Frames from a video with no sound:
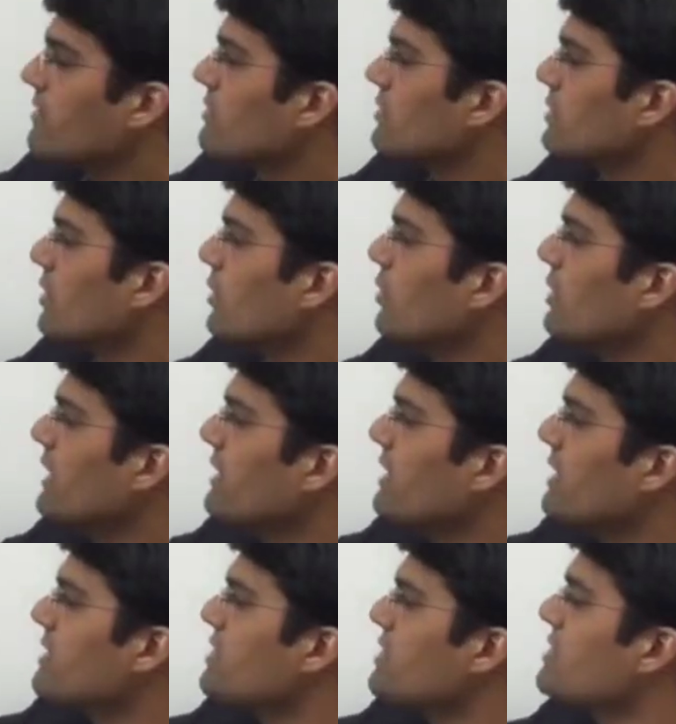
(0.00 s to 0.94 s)
So the only
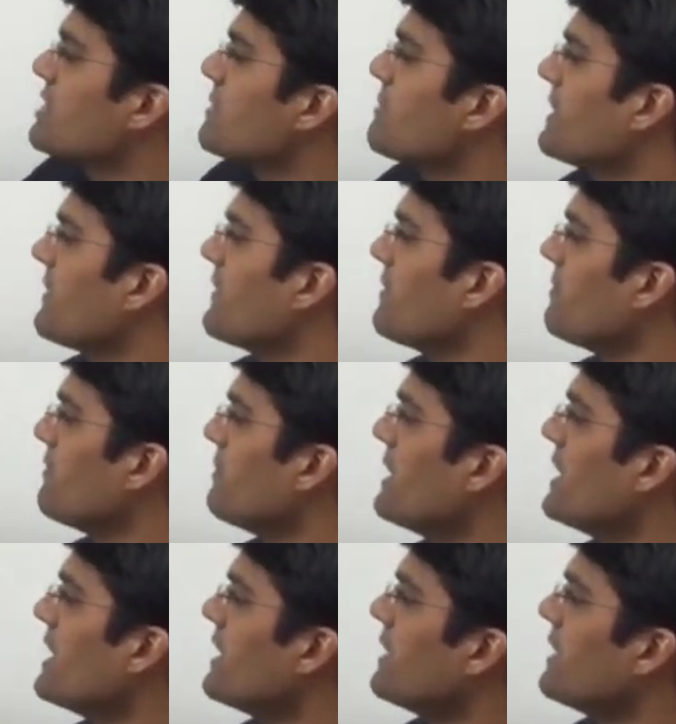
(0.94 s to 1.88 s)
relationship between
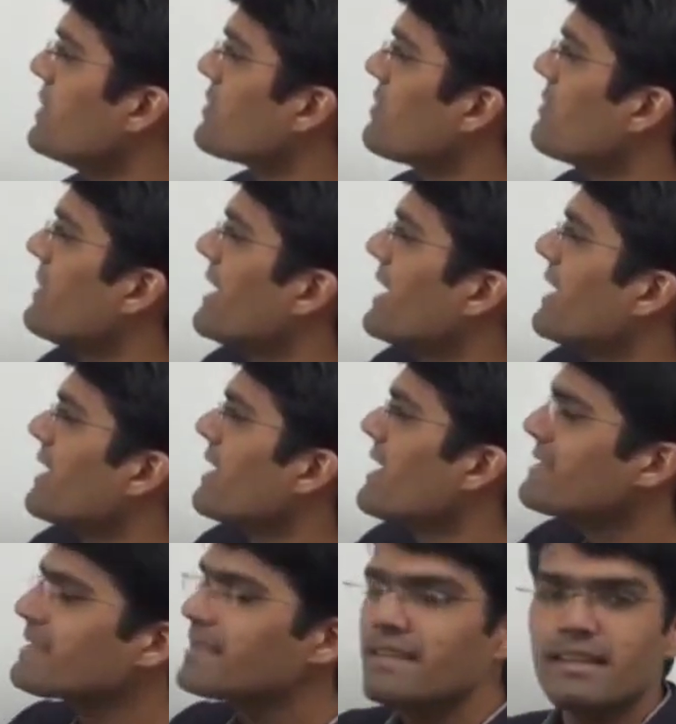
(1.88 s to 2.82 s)
B and E should be taken
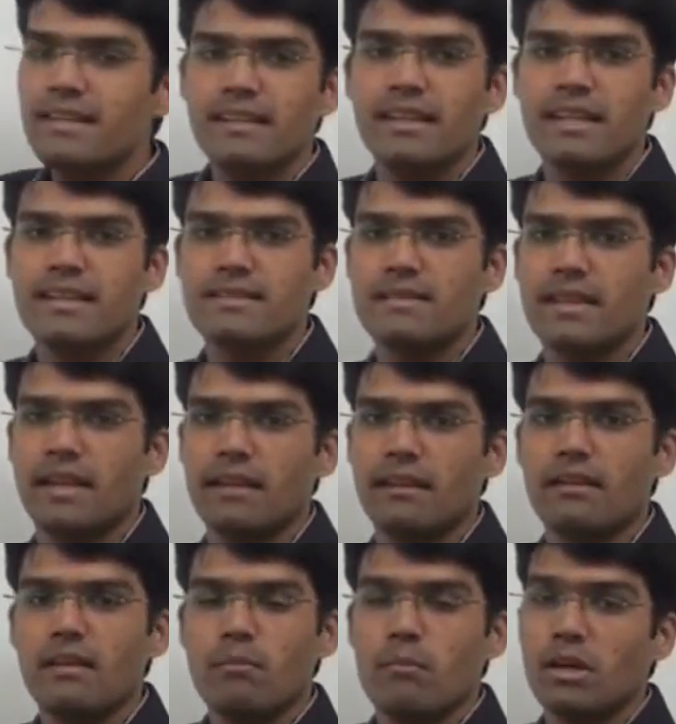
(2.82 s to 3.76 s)
as less
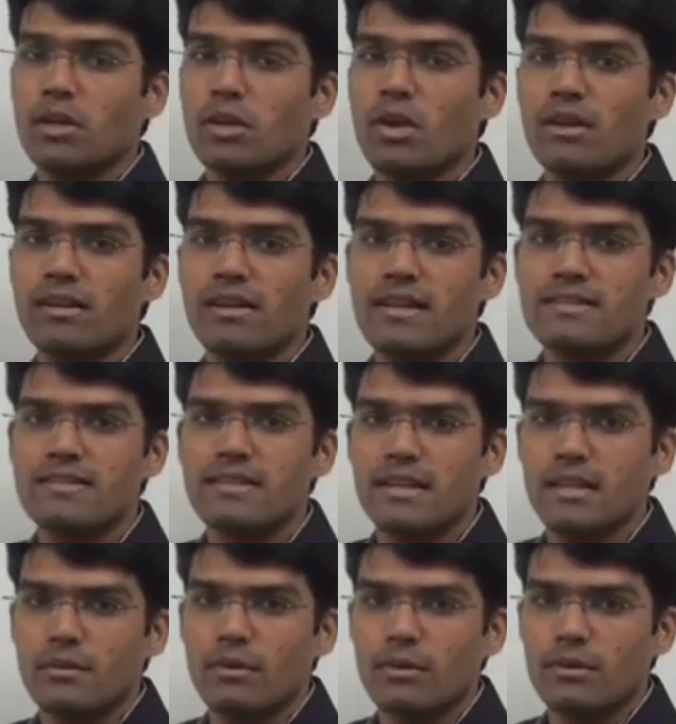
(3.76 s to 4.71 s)
than, but not less
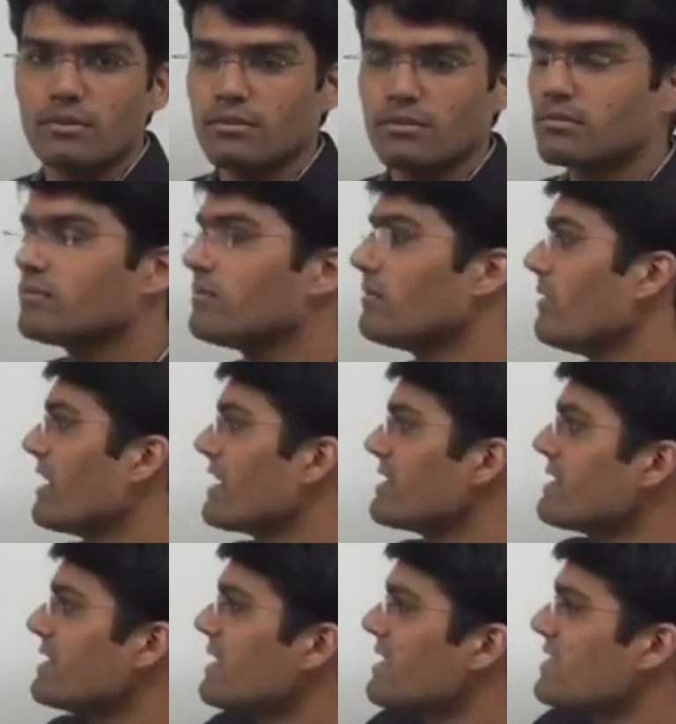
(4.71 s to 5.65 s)
than equal to.
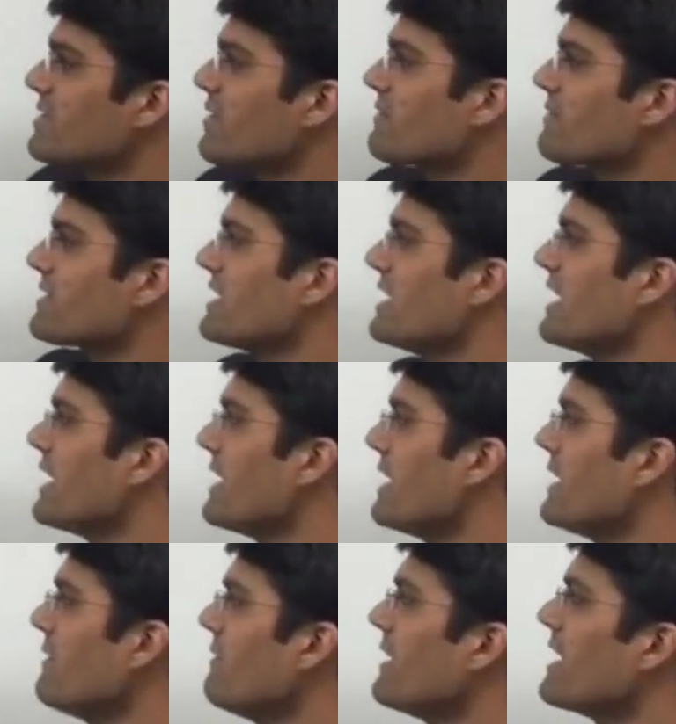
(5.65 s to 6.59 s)
Whereas in case of C and
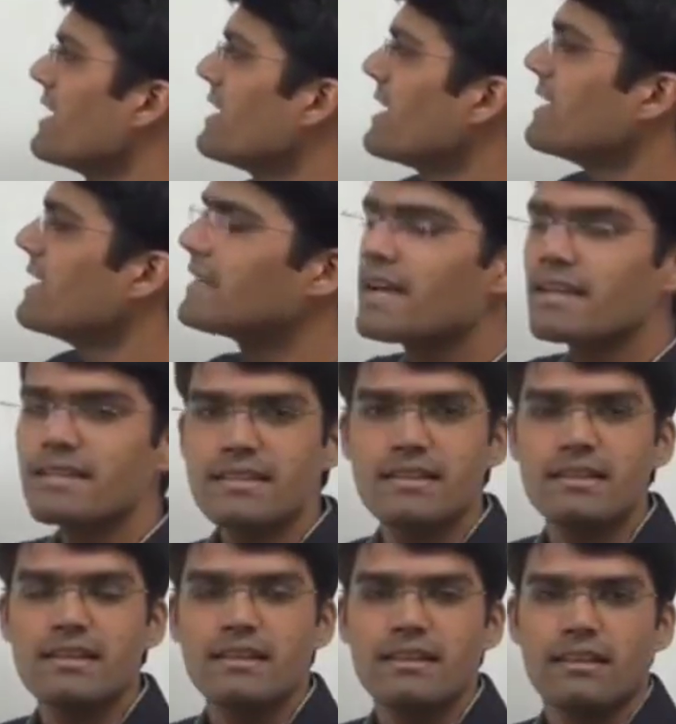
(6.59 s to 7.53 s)
D, we can take it as
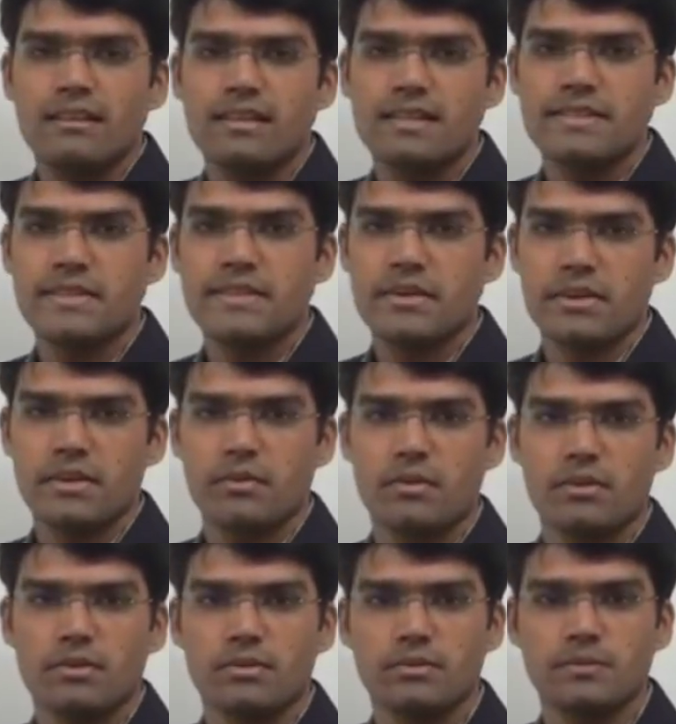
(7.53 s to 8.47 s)
less than or
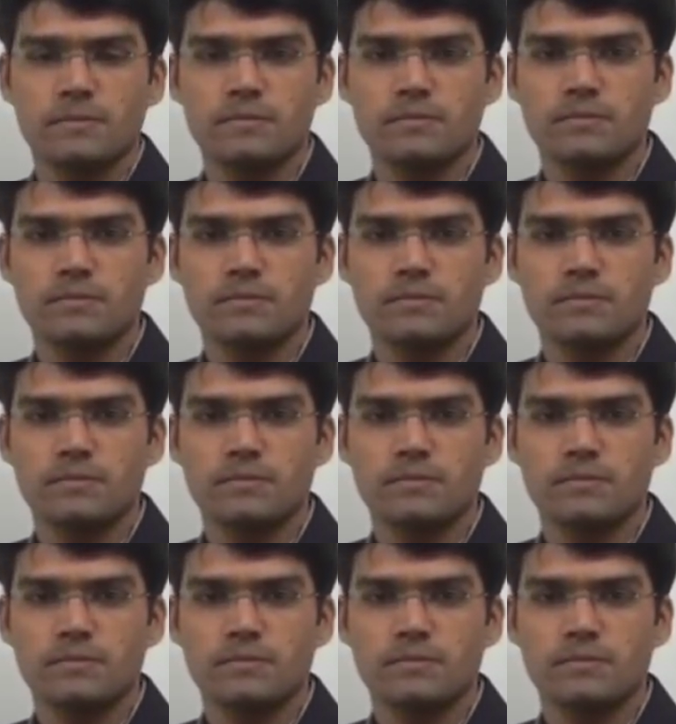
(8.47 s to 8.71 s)
equal to.